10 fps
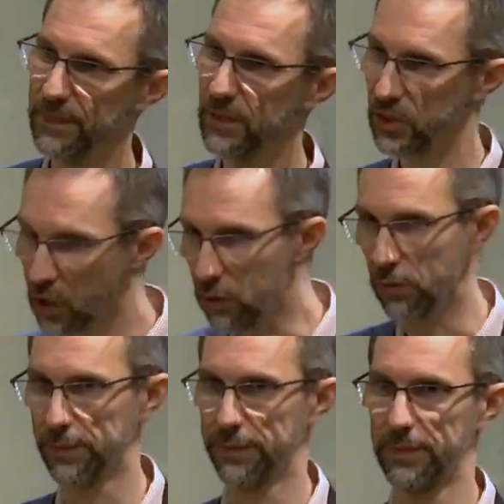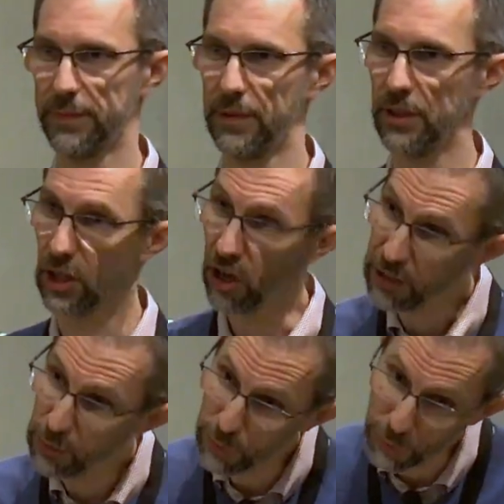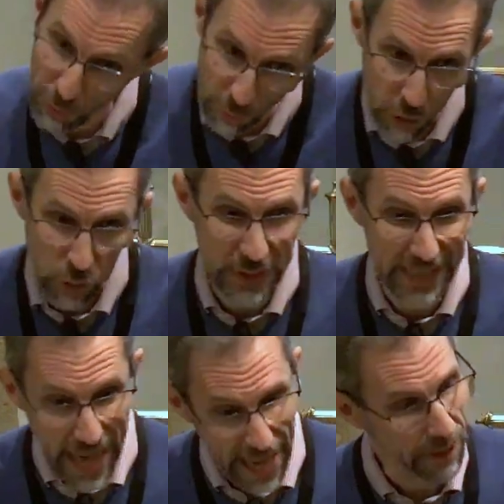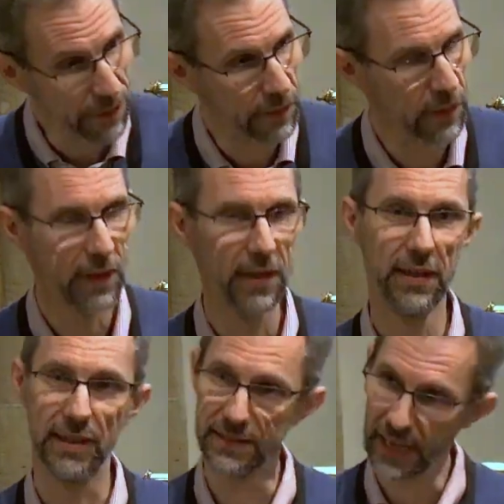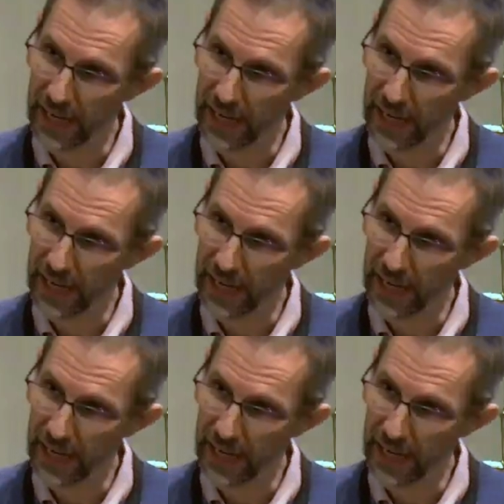So, going through death is